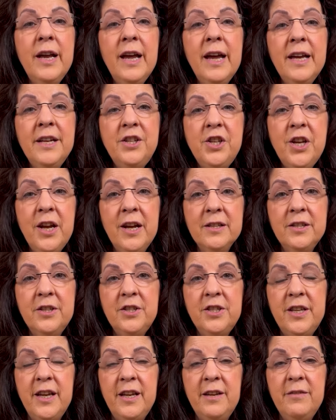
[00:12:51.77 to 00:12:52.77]
had
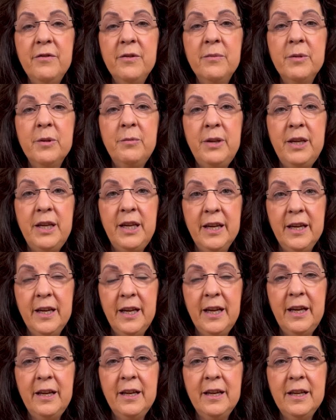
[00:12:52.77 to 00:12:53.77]
challenged Dave from the
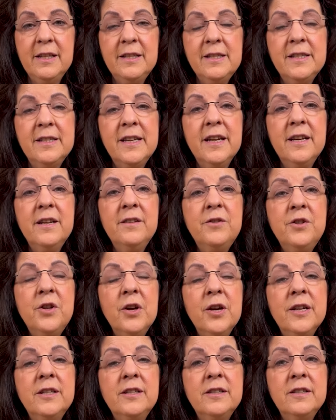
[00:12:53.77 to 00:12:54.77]
beginning, instead of
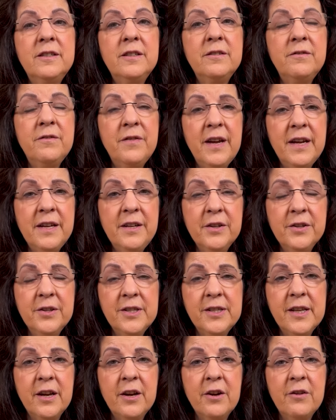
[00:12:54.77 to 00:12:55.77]
trying to defend
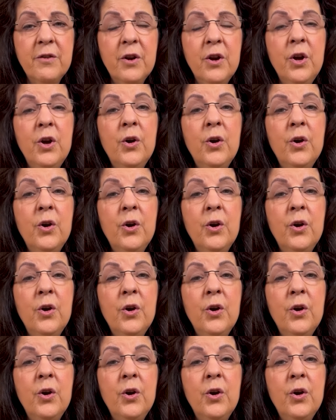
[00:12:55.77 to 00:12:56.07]
herself